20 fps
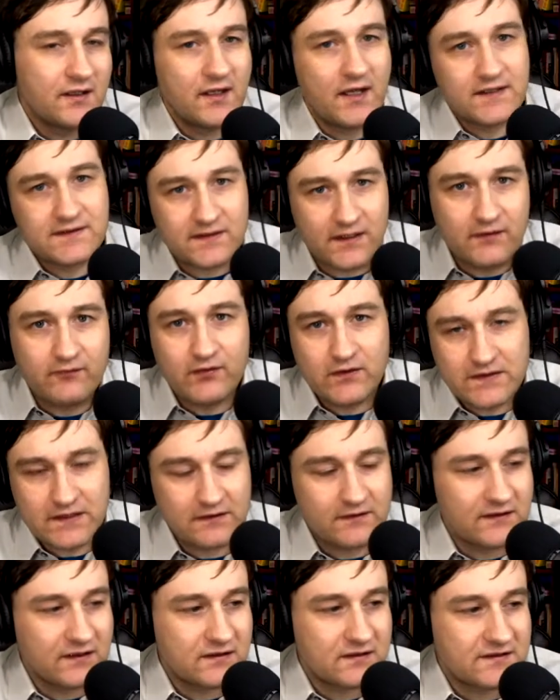That's a
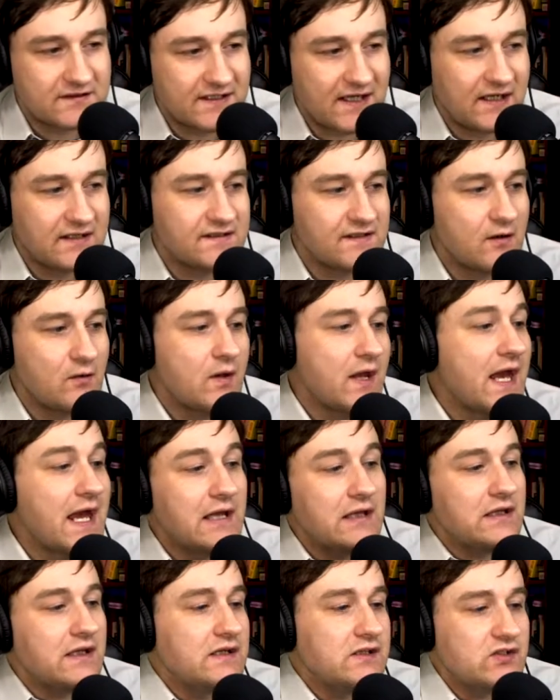confusing thing to say. So
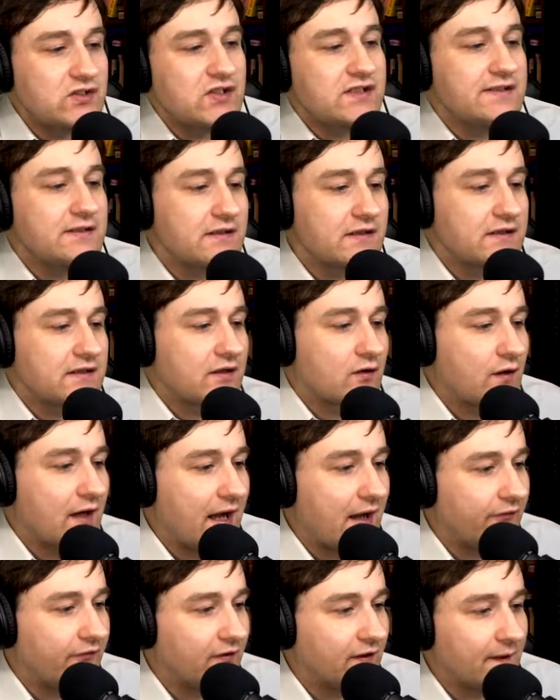let's just look at the
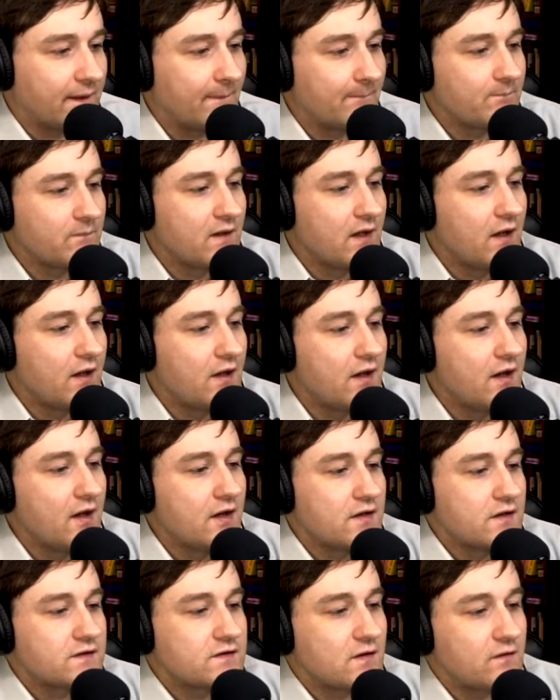graphic.
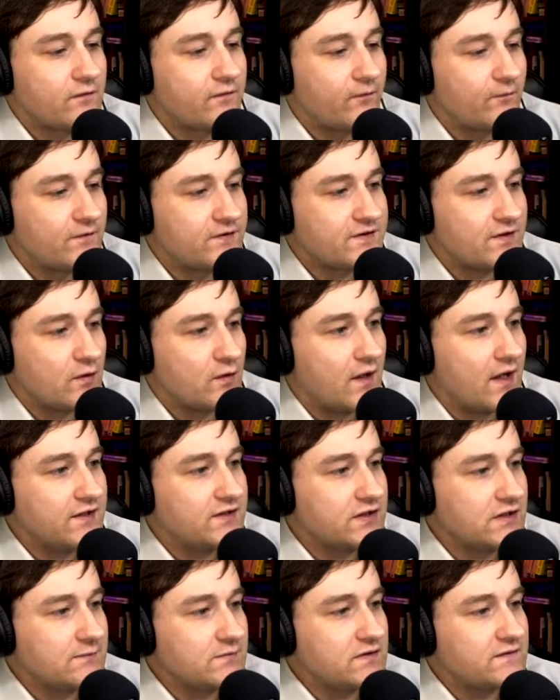So in
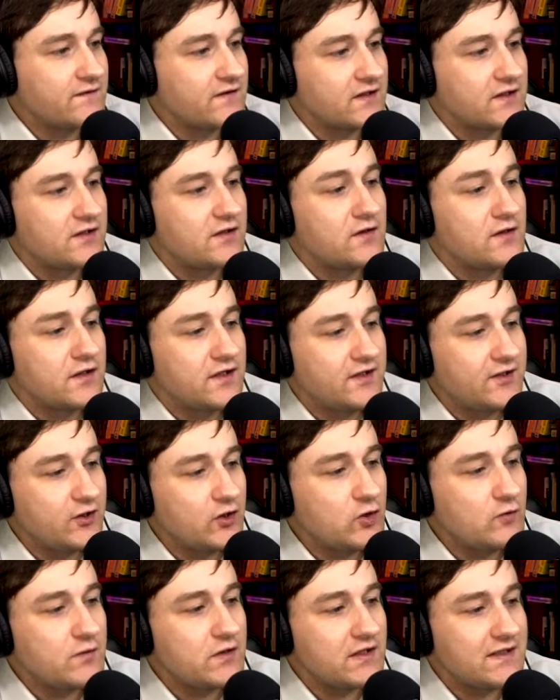terms of the
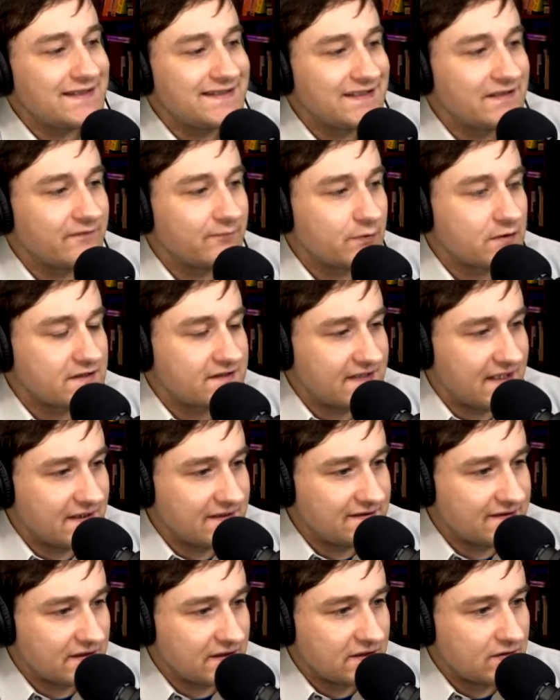cumulative
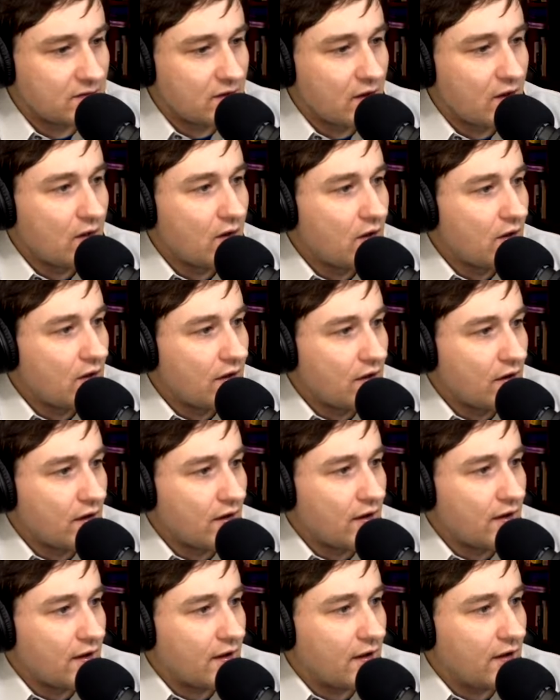percentage,
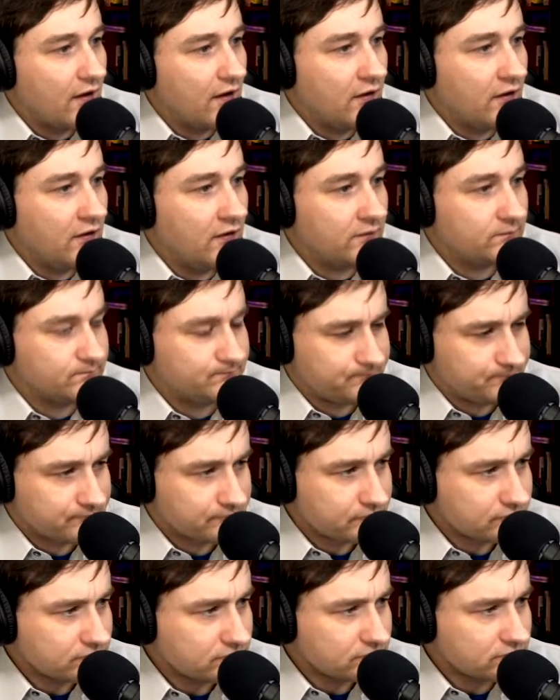
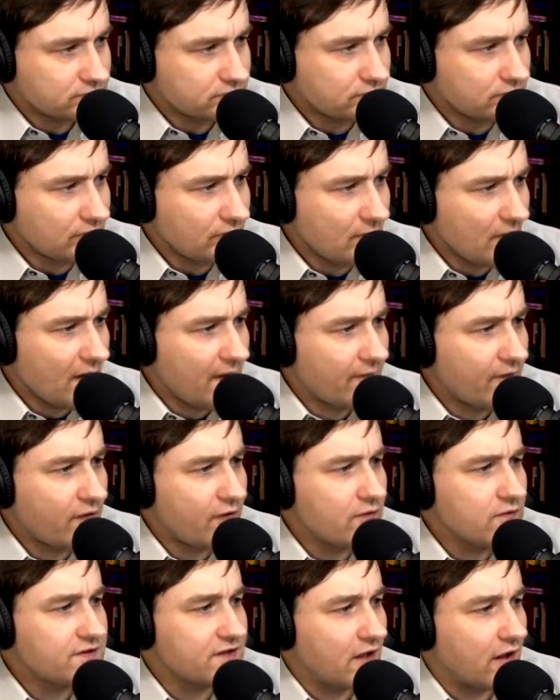for
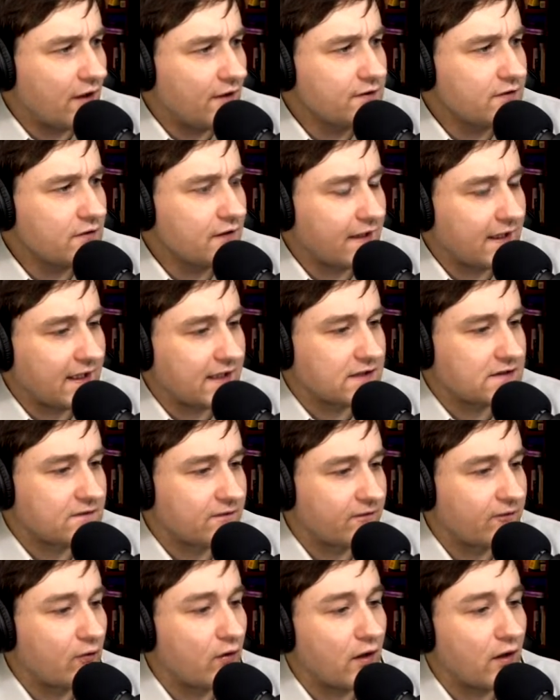those under age,